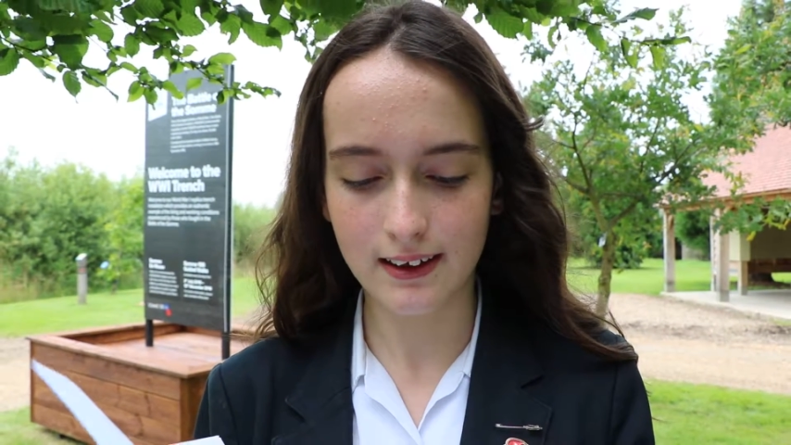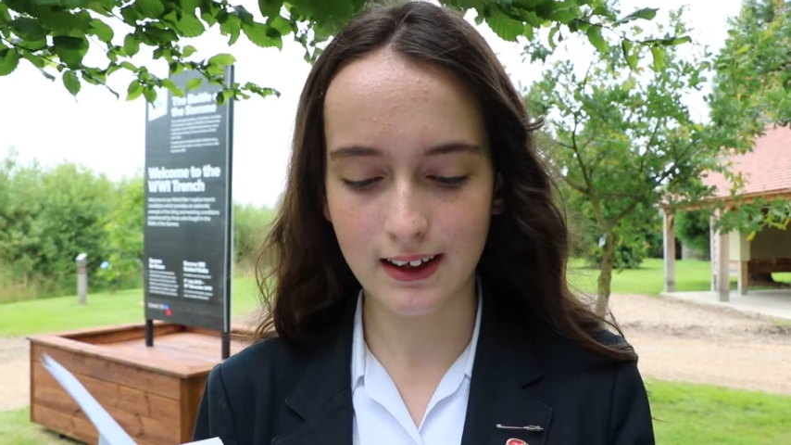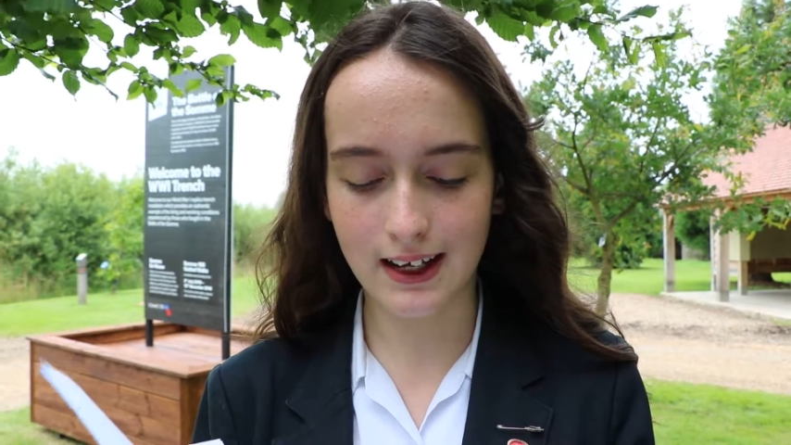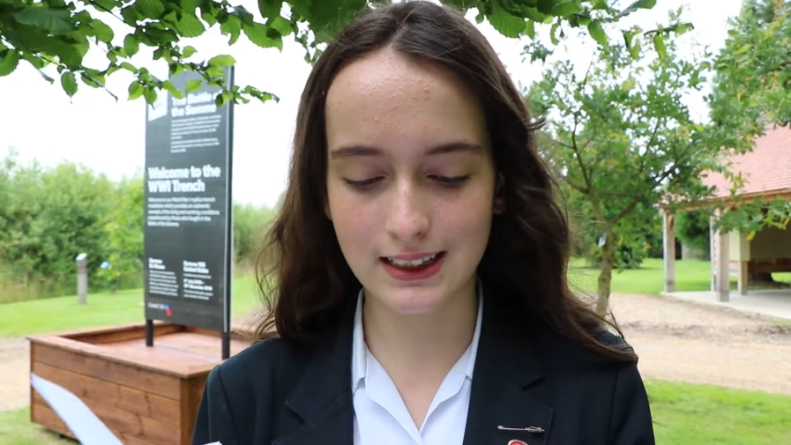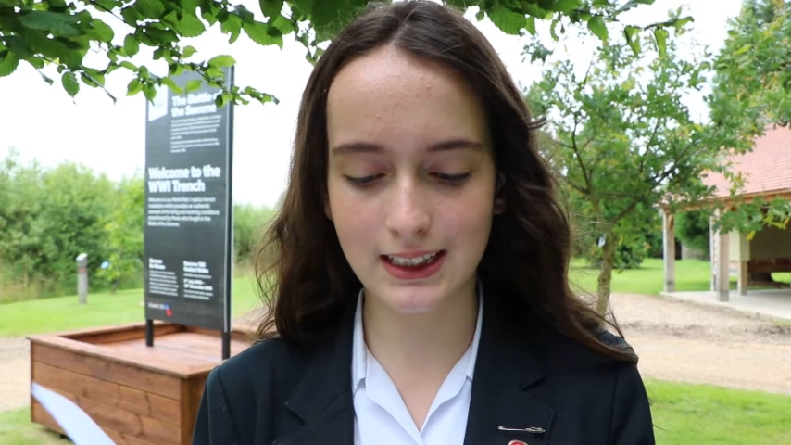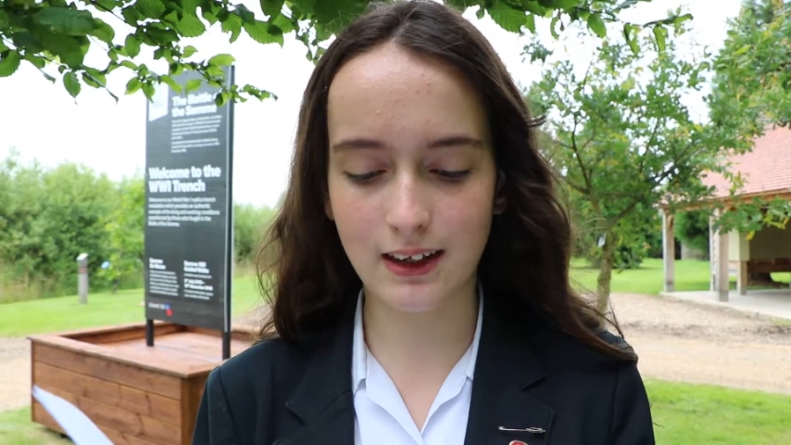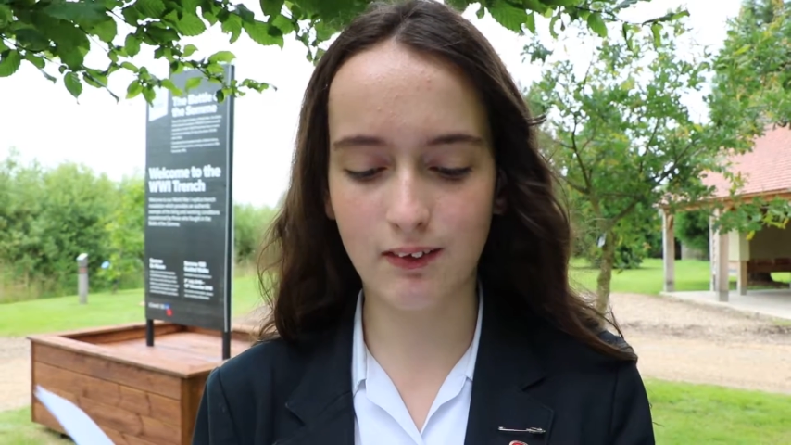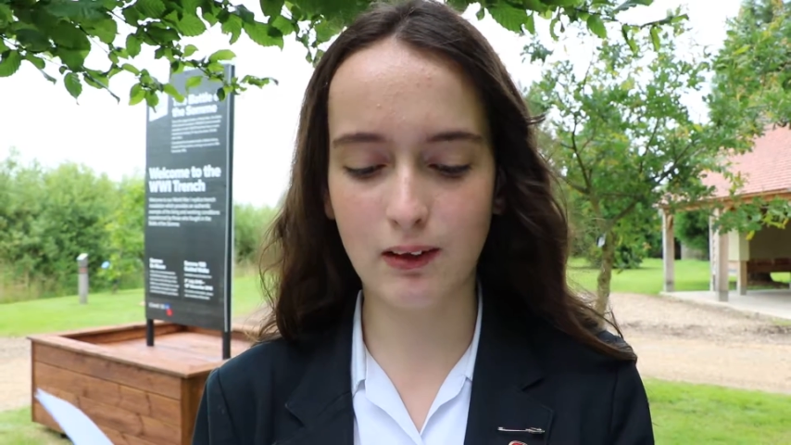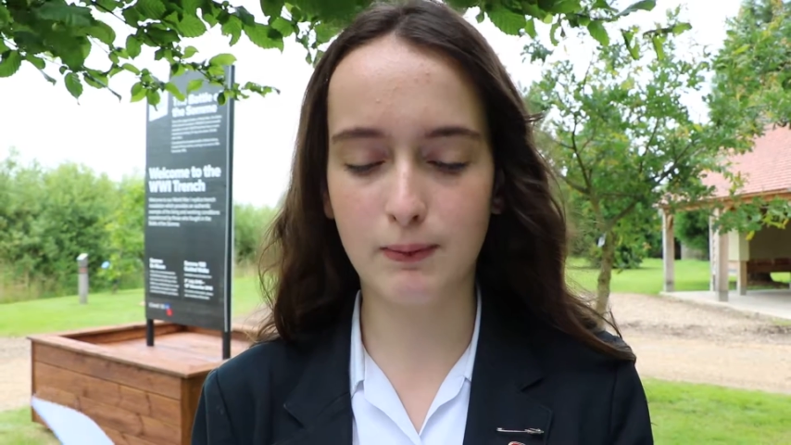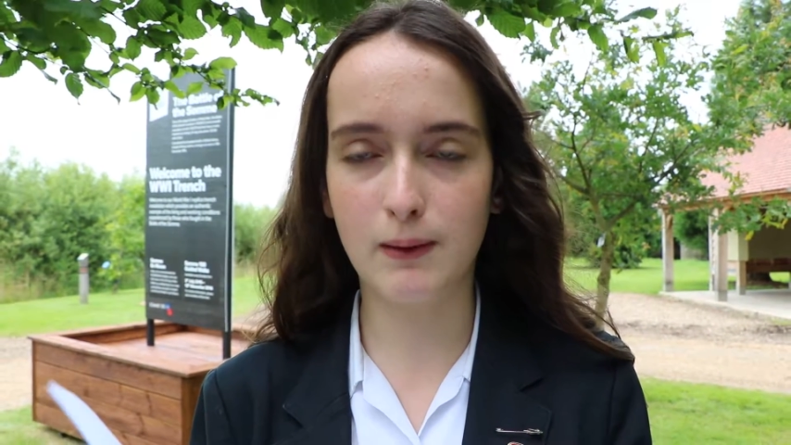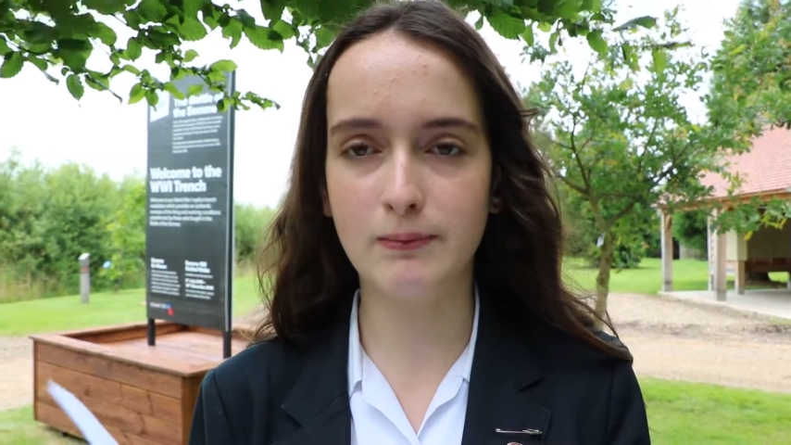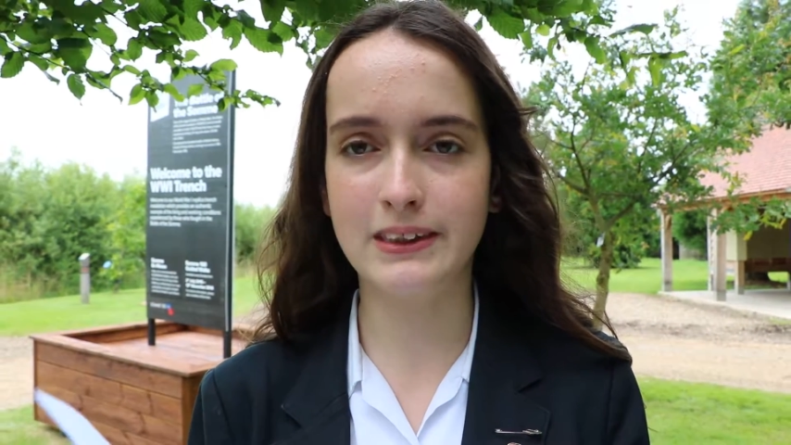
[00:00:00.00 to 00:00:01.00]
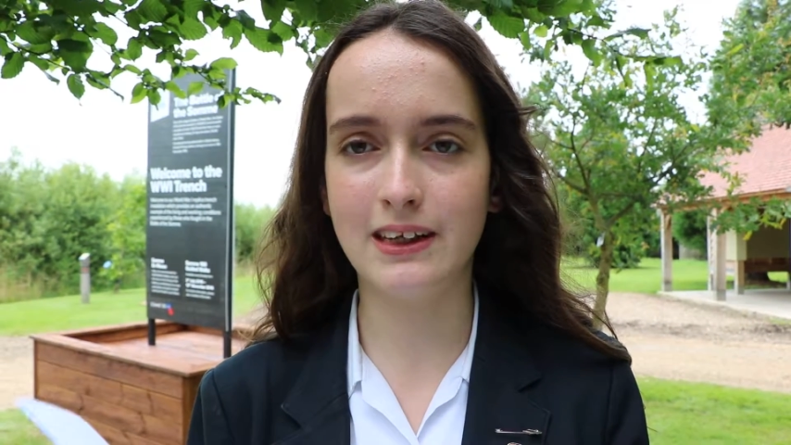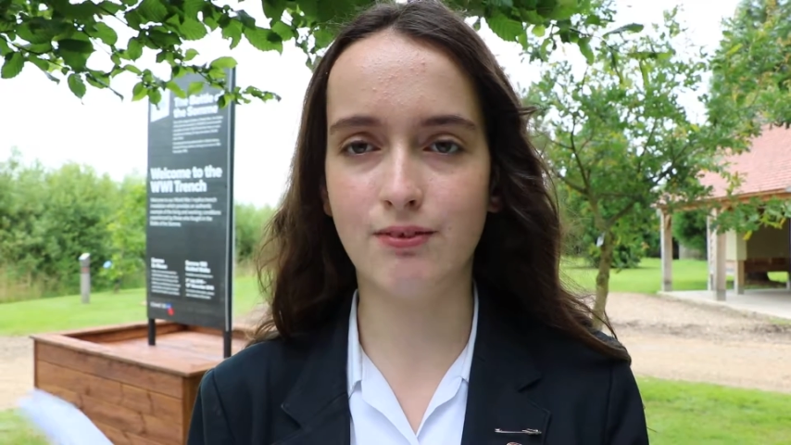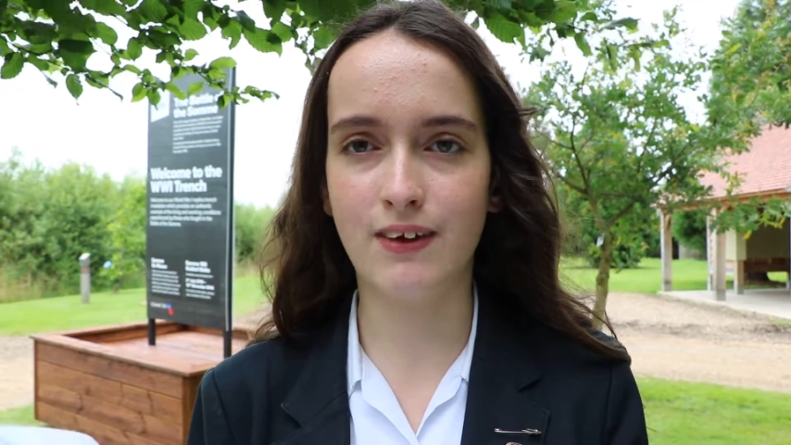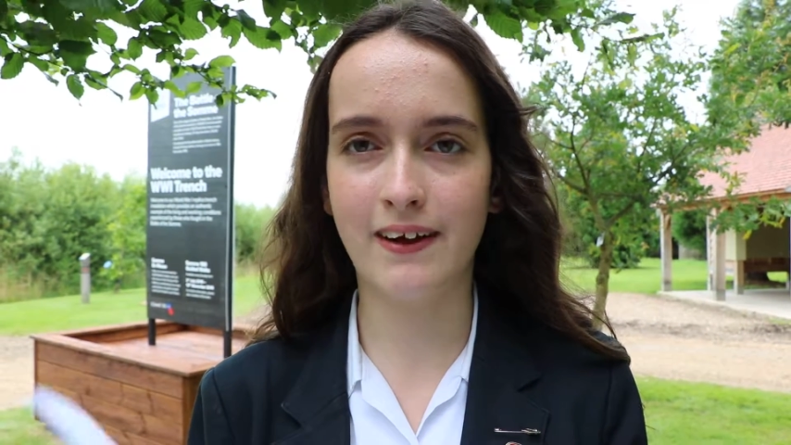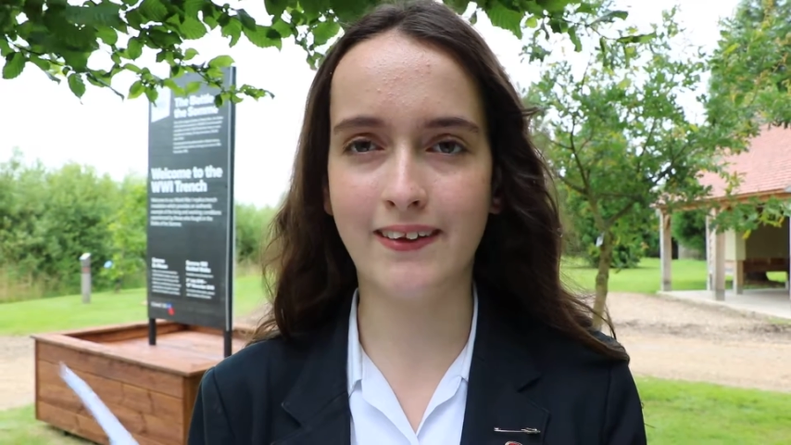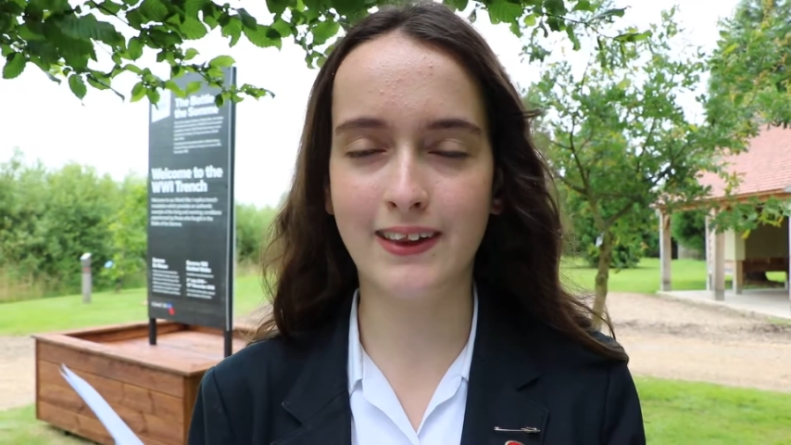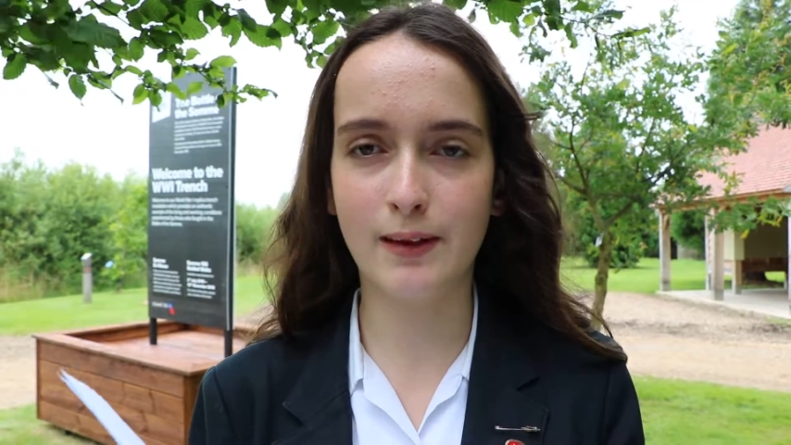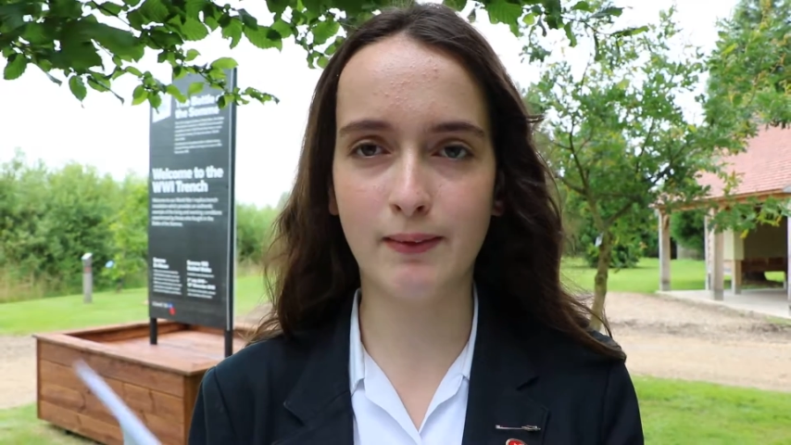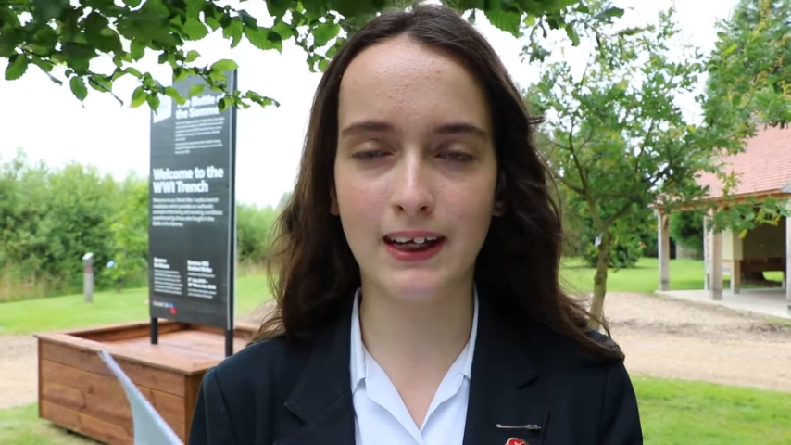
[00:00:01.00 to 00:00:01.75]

casting off the bombs that felled them